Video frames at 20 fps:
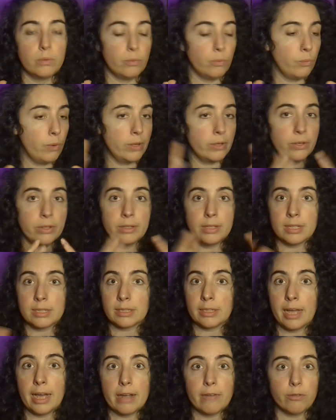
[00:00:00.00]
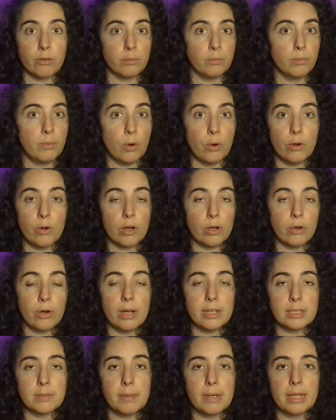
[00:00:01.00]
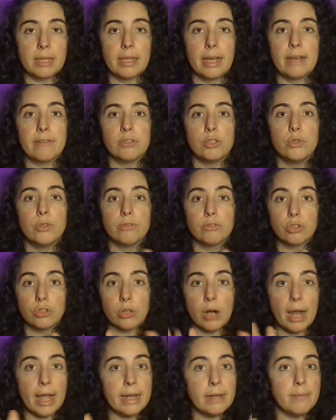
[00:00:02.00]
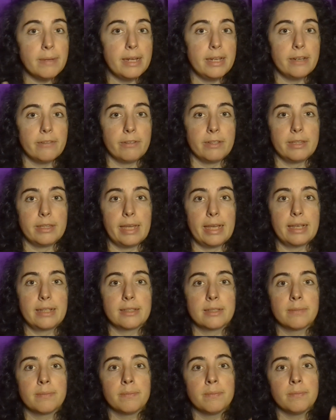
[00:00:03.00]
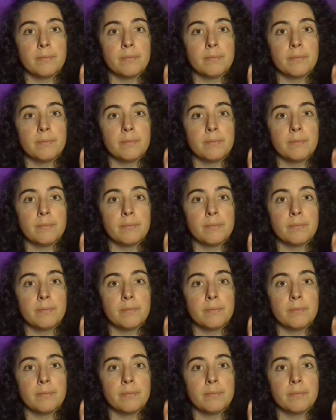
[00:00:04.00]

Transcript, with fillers: whether in this life or, or across many lives, you have tried many different things